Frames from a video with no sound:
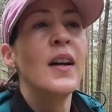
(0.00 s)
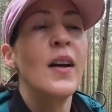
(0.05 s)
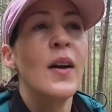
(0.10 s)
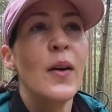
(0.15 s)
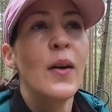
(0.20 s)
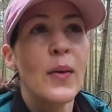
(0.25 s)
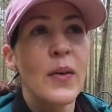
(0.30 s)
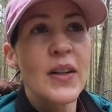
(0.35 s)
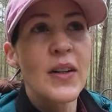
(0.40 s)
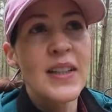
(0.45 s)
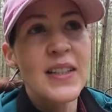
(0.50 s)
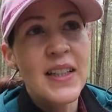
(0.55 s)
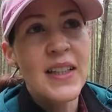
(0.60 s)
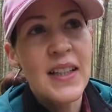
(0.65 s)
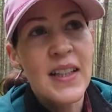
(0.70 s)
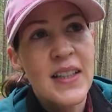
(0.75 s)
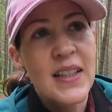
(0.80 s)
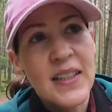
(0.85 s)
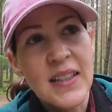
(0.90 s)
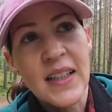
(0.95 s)
I'm going to see
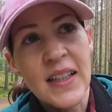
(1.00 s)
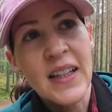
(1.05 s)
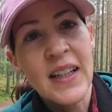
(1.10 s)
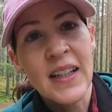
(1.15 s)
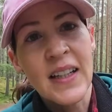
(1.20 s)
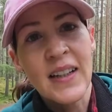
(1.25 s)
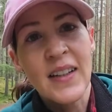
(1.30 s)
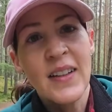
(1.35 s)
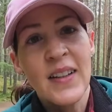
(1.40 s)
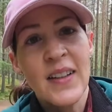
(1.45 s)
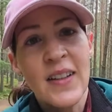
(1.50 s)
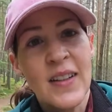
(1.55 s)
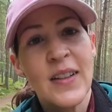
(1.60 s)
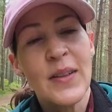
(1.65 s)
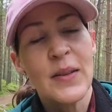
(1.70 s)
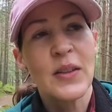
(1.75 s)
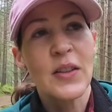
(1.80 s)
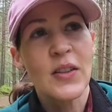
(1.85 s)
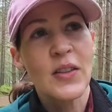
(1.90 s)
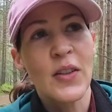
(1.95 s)
this thing here,
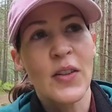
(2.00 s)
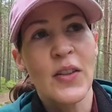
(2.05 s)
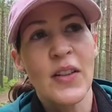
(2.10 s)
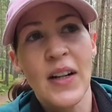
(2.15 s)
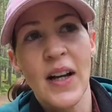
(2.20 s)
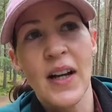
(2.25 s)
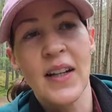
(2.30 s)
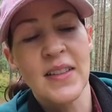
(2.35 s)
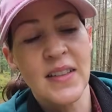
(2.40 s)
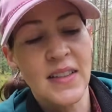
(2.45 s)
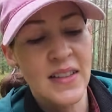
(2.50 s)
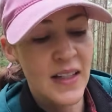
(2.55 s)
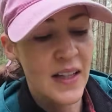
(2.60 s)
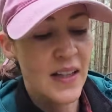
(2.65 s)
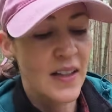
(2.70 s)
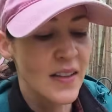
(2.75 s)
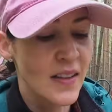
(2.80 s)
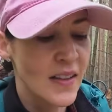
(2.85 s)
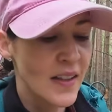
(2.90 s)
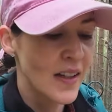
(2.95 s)
which I'll show you guys in a
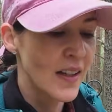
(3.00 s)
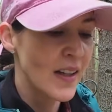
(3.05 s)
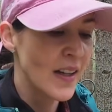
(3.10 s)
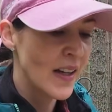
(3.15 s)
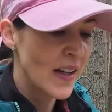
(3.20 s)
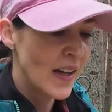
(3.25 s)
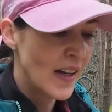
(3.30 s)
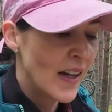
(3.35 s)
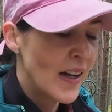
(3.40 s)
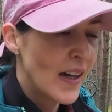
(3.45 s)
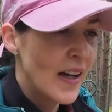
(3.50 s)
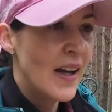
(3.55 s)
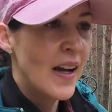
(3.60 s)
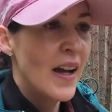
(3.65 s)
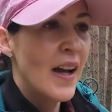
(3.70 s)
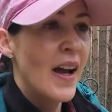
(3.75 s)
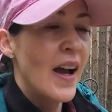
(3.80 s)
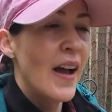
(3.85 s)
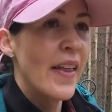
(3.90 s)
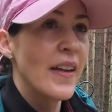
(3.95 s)
second,
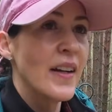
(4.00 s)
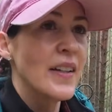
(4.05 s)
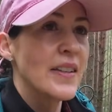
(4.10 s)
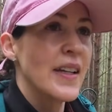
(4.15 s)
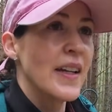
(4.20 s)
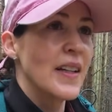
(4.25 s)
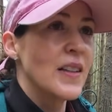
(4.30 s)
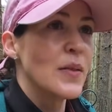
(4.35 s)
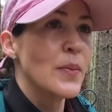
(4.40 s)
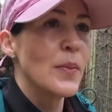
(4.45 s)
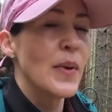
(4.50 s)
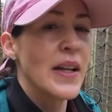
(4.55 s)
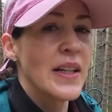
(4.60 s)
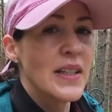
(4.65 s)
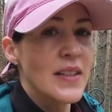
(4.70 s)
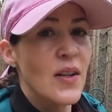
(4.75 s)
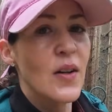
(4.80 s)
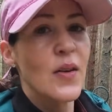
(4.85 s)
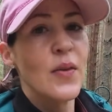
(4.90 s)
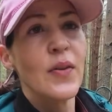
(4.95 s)
and then I'll take some
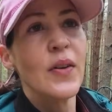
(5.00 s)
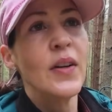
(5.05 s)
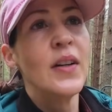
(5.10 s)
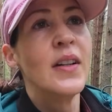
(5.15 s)
layers off.